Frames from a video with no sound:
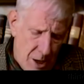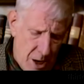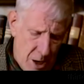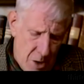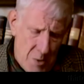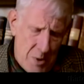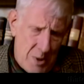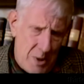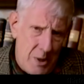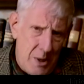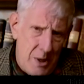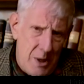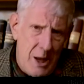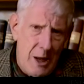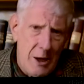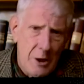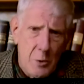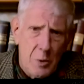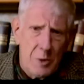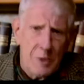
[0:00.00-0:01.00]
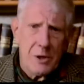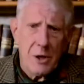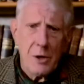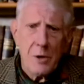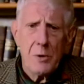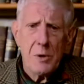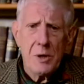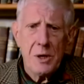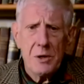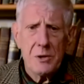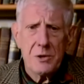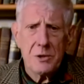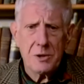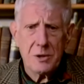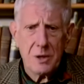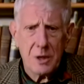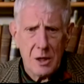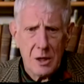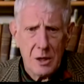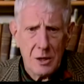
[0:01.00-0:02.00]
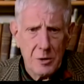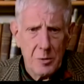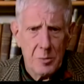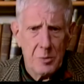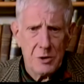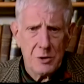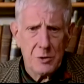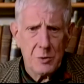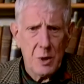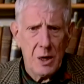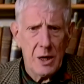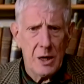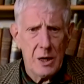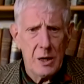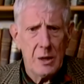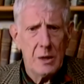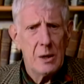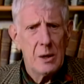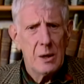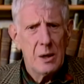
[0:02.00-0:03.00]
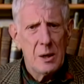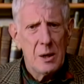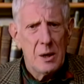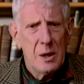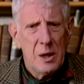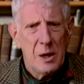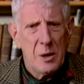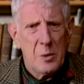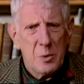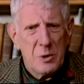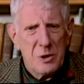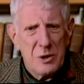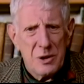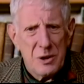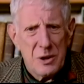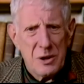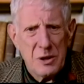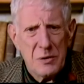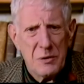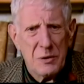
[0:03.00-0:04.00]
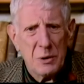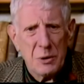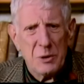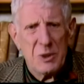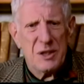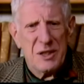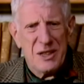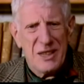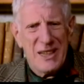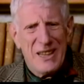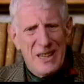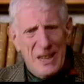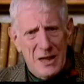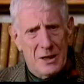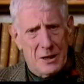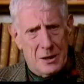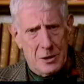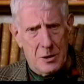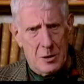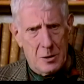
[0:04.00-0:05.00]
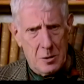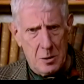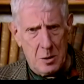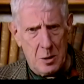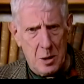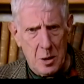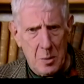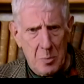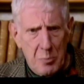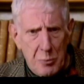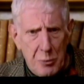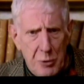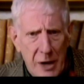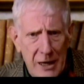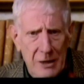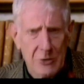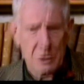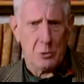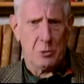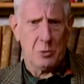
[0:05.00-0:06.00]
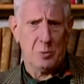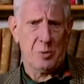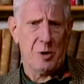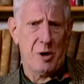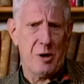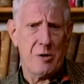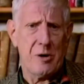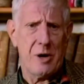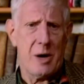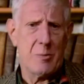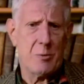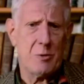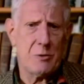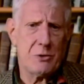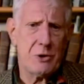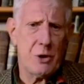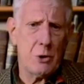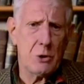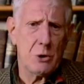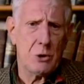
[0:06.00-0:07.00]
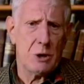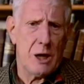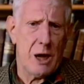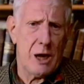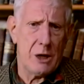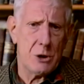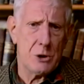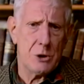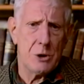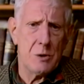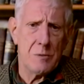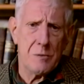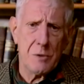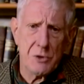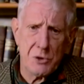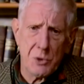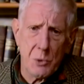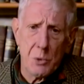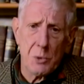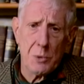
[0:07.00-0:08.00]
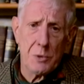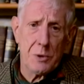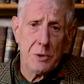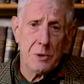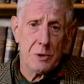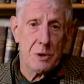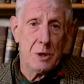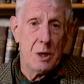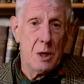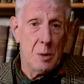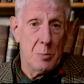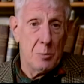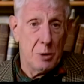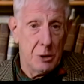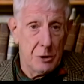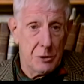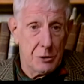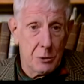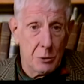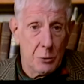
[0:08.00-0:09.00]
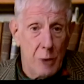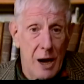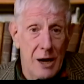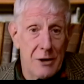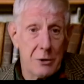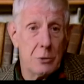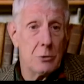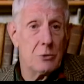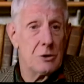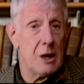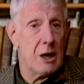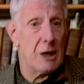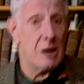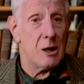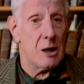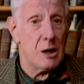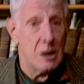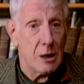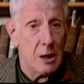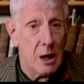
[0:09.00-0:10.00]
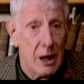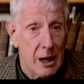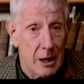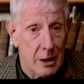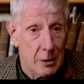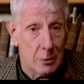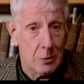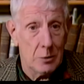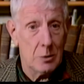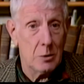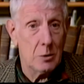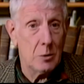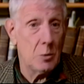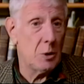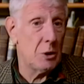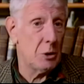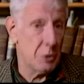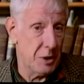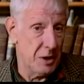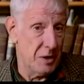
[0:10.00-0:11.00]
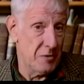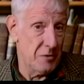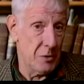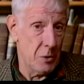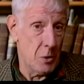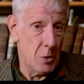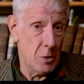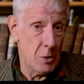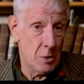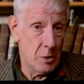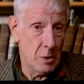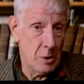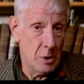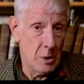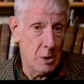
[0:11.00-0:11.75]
Now, eloquent though his arguments were, it was difficult to see in it a practical program of social action of the sort that political radicals like Carlyle were looking for.